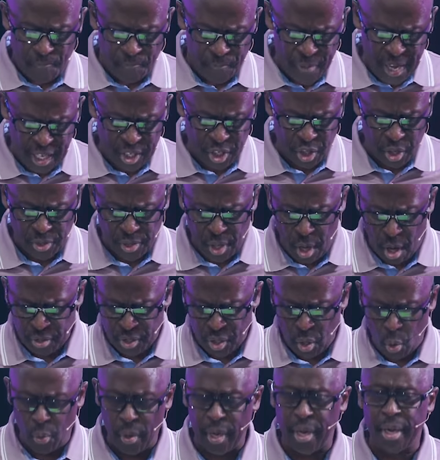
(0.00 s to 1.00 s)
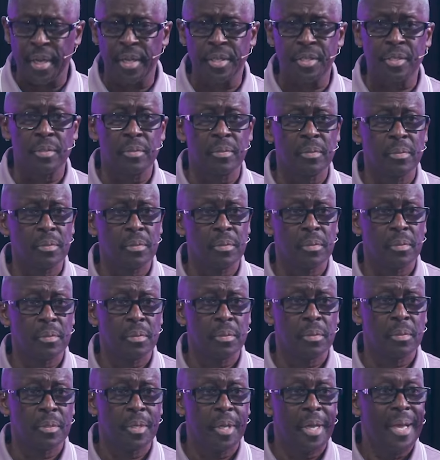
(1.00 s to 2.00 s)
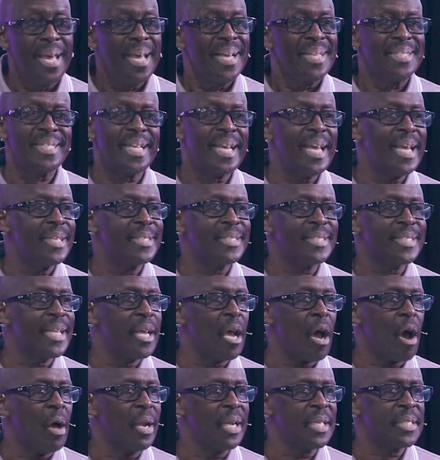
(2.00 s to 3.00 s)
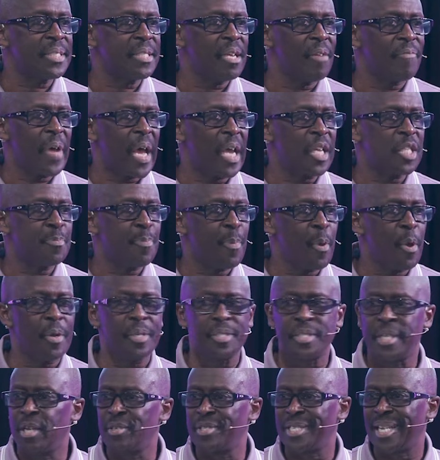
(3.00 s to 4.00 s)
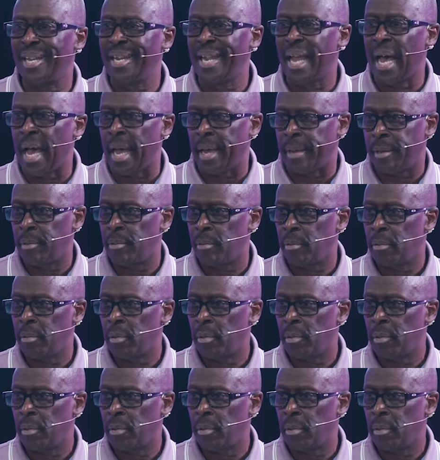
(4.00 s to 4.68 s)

Fix your thoughts on what is. See, all this stuff I experienced, it was a lie.